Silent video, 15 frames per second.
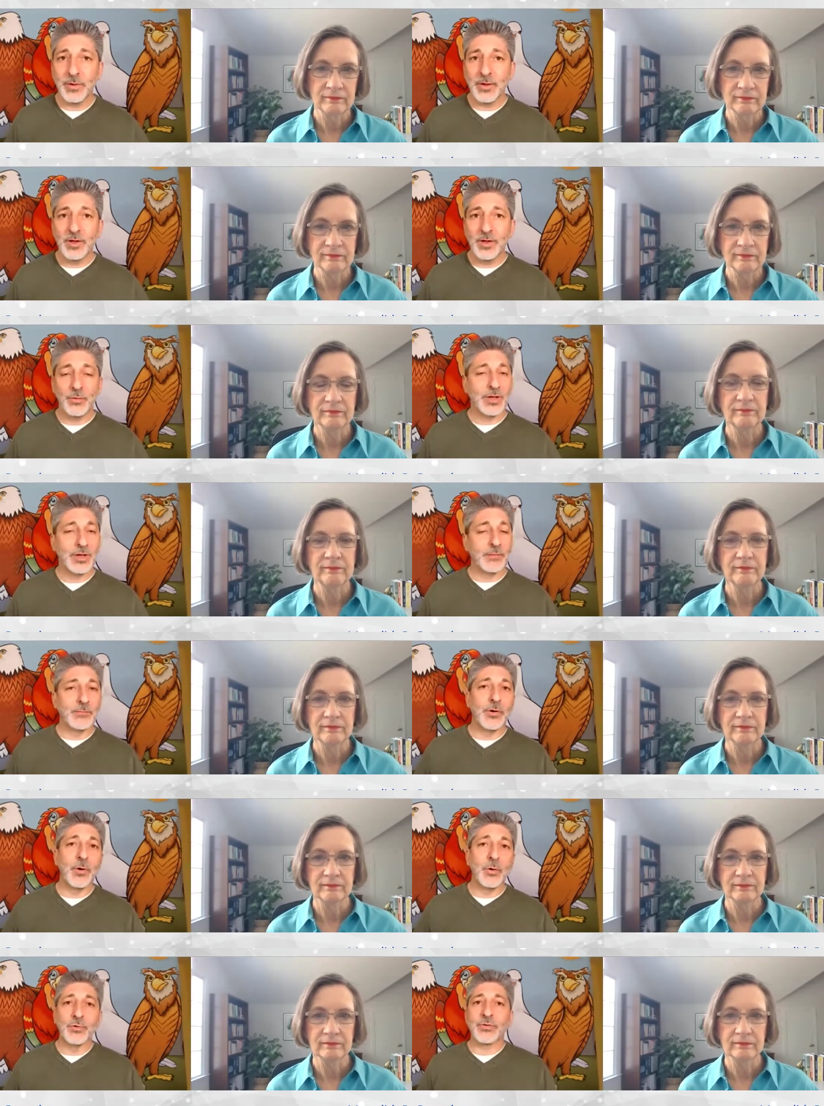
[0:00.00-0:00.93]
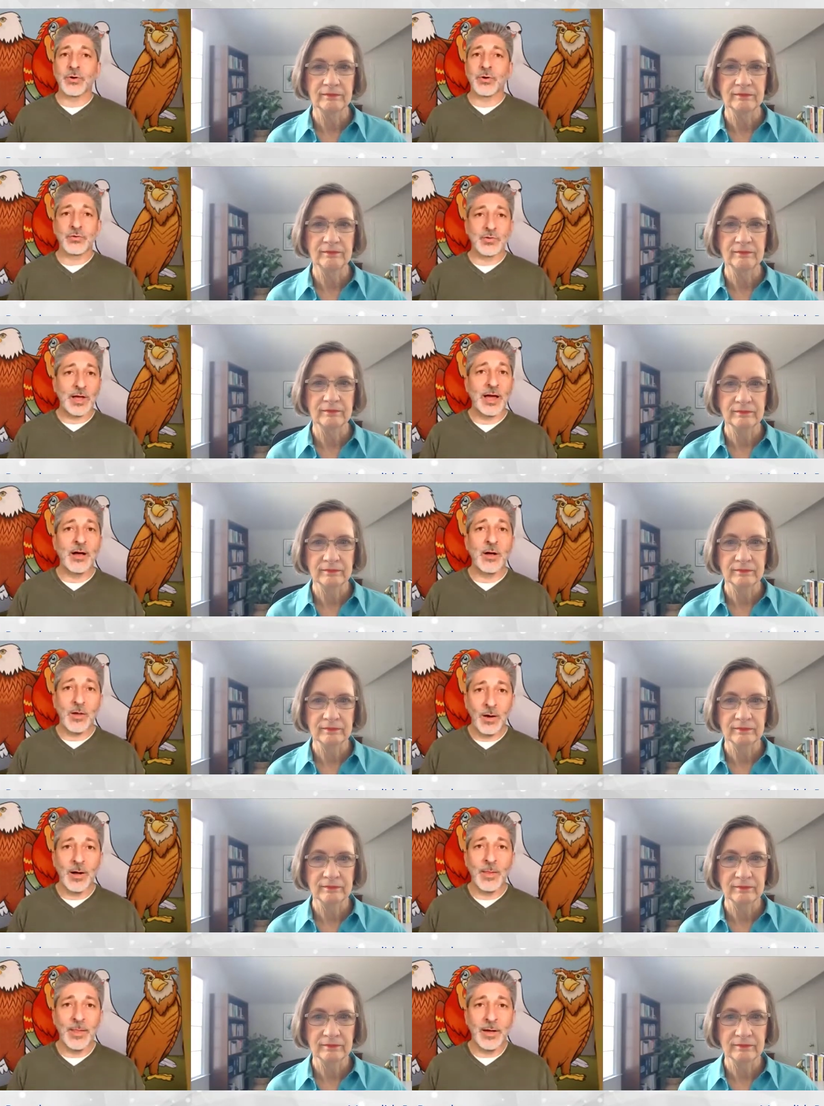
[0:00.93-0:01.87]
Speaker 1: We impose our style
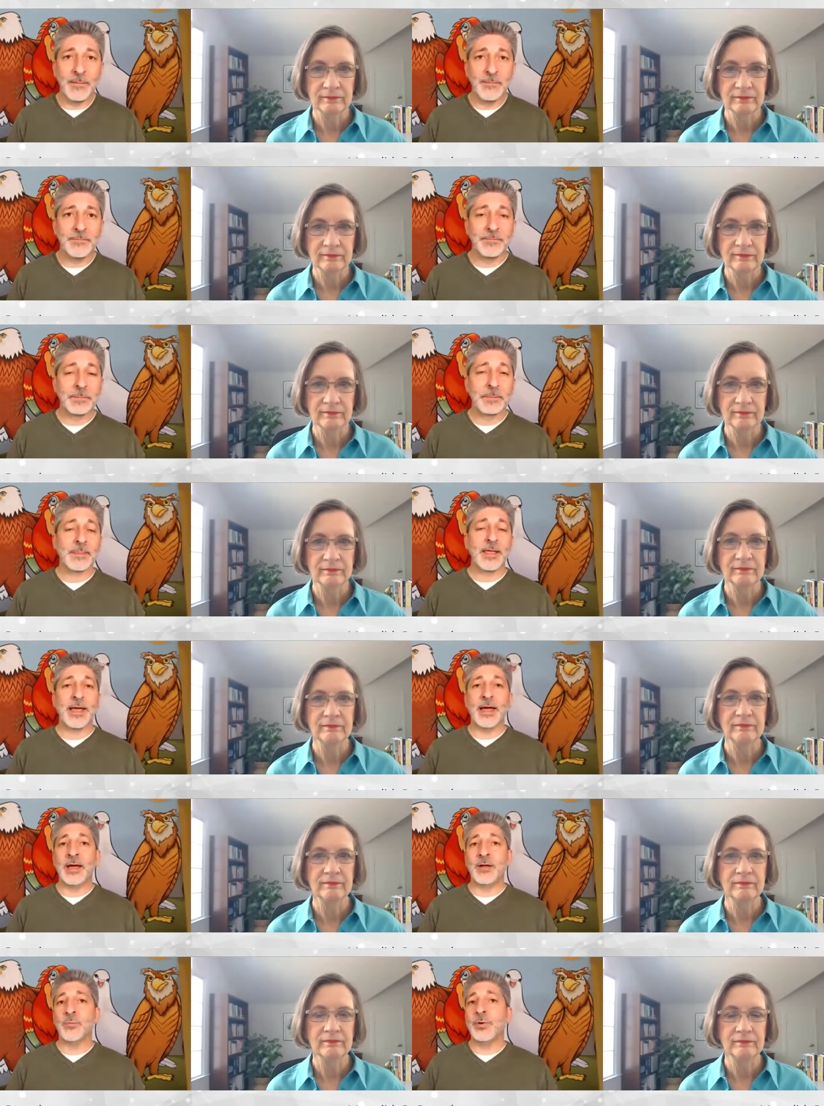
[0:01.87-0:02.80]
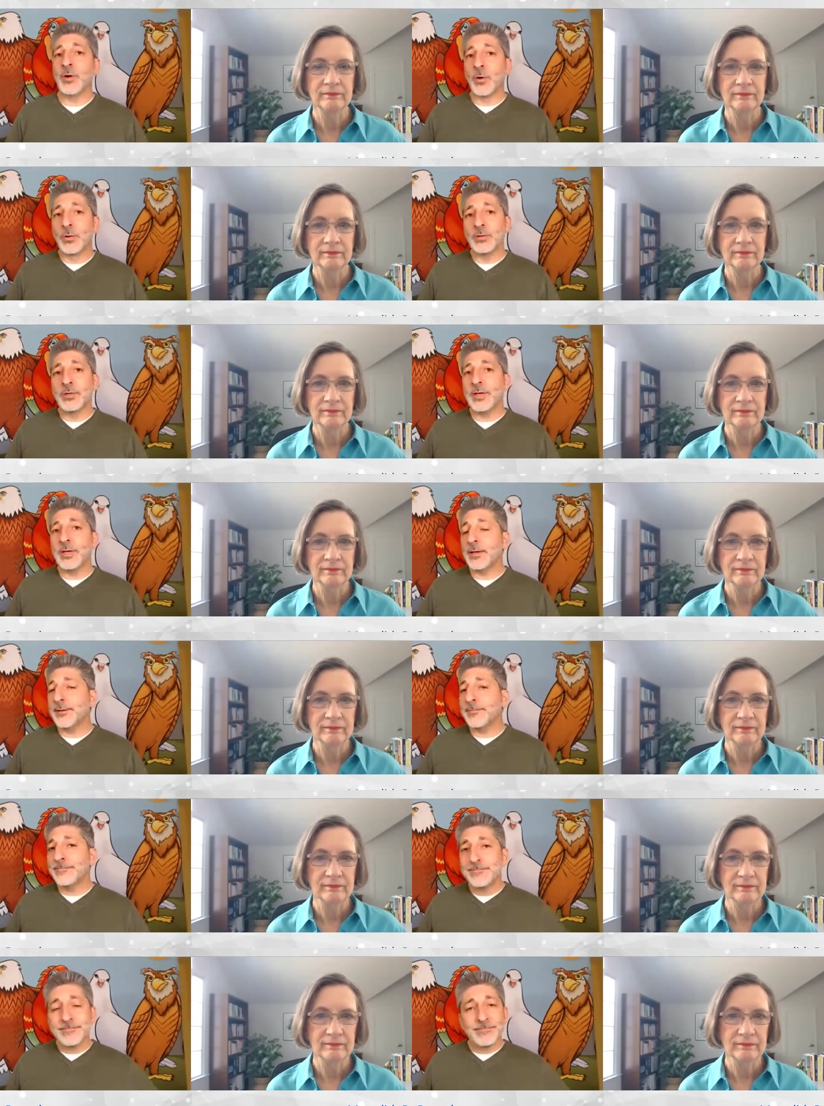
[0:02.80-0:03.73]
on them, and we only
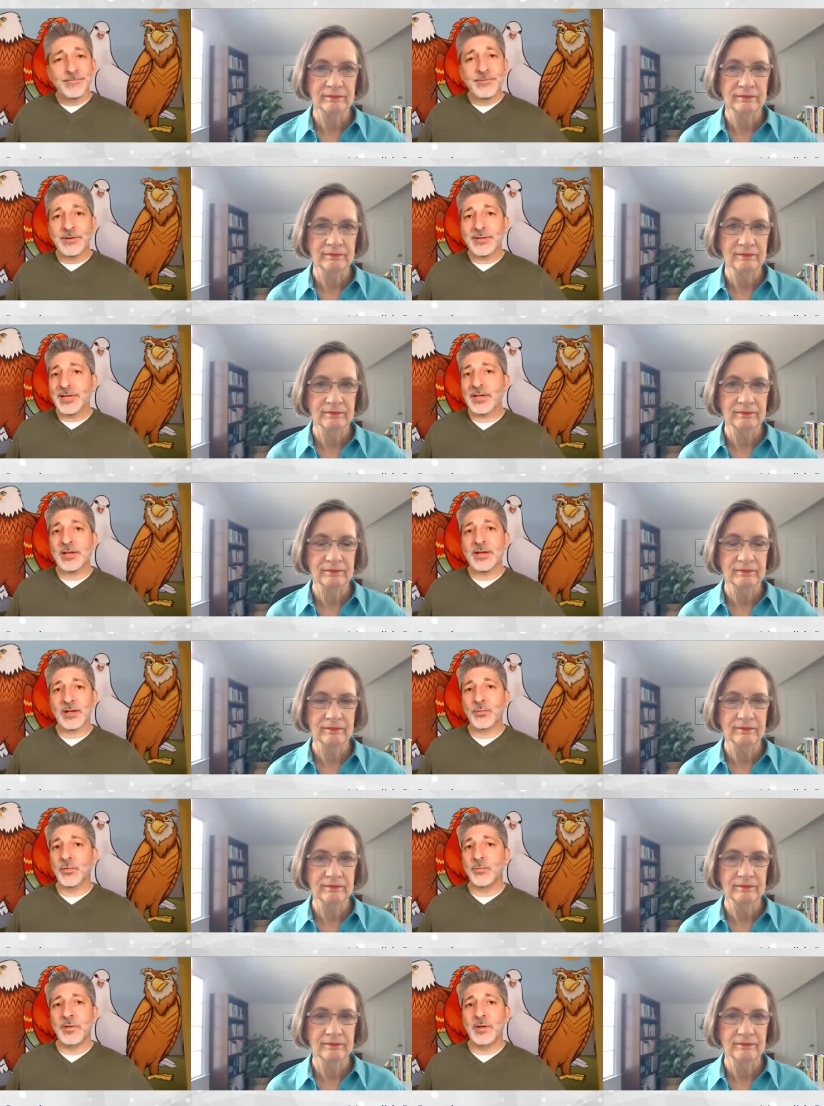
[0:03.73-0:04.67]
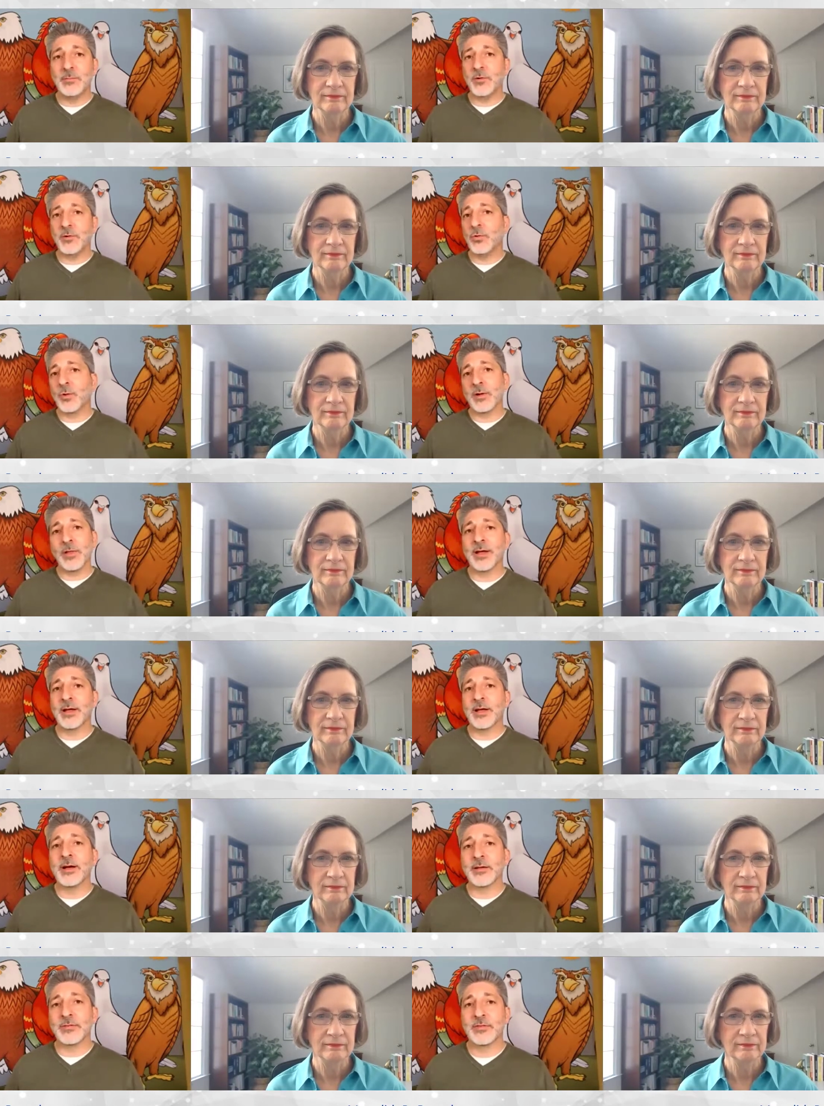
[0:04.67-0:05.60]
really connect with people who are like
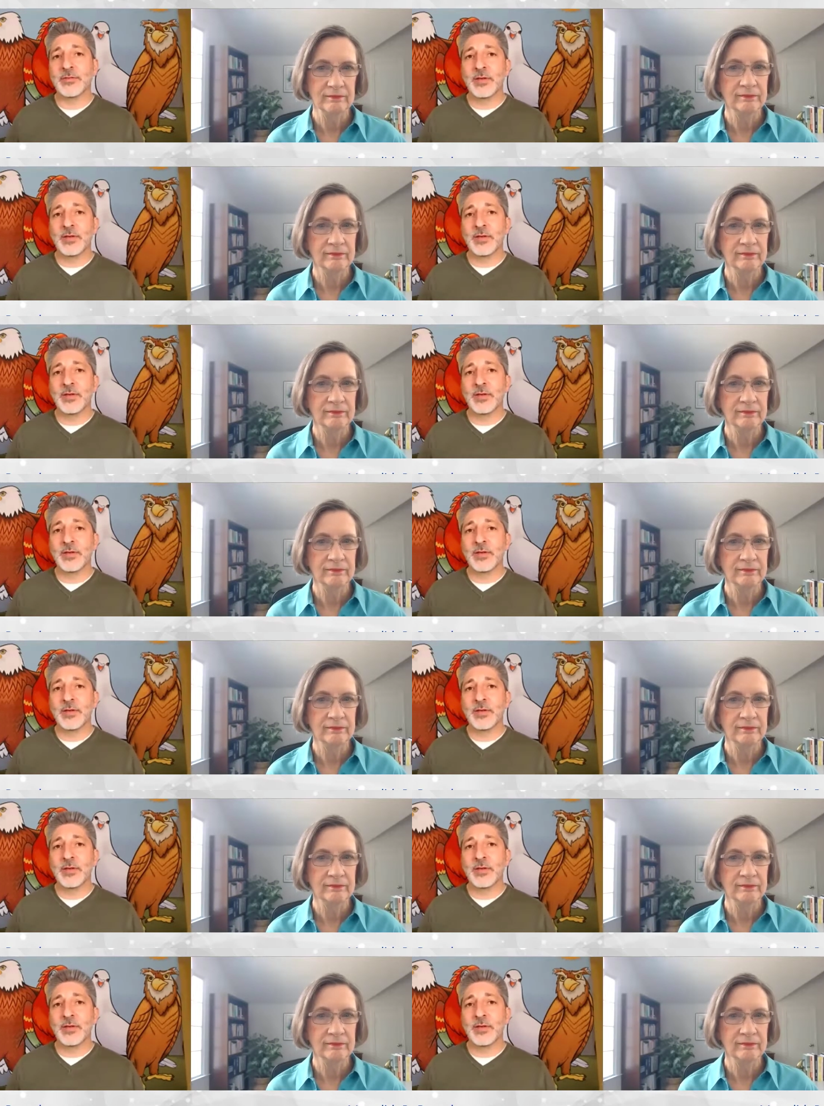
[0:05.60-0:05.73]
us.